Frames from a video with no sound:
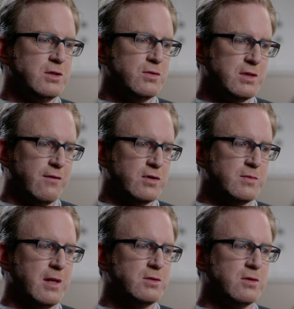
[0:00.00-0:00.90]
interesting for
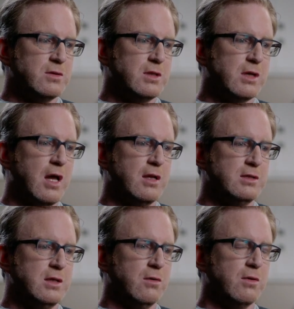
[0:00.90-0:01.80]
Spencer to kind
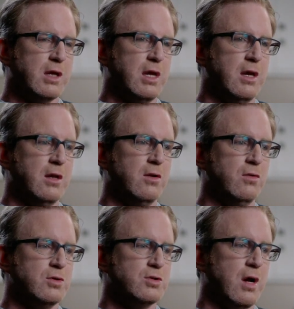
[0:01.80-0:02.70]
of deal with a kid
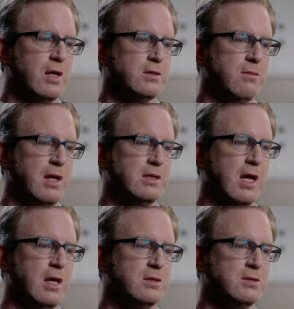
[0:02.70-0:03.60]
who is trying to maintain